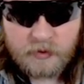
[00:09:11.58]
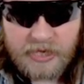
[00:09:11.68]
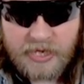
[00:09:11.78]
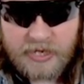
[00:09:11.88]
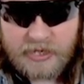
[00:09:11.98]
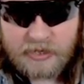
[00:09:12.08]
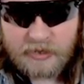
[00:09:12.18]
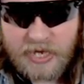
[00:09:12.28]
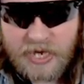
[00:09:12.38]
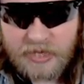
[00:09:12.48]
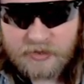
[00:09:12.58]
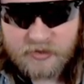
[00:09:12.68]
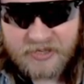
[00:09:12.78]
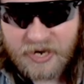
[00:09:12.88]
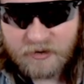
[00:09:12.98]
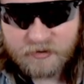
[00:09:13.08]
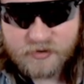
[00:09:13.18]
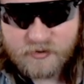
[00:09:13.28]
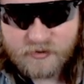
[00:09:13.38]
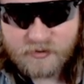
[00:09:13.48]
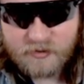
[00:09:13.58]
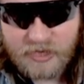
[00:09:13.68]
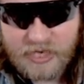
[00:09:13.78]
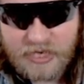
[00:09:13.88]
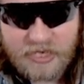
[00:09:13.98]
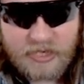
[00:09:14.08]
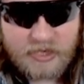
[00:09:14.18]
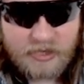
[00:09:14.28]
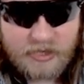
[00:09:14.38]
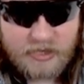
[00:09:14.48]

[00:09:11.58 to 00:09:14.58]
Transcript: And, like, this character, like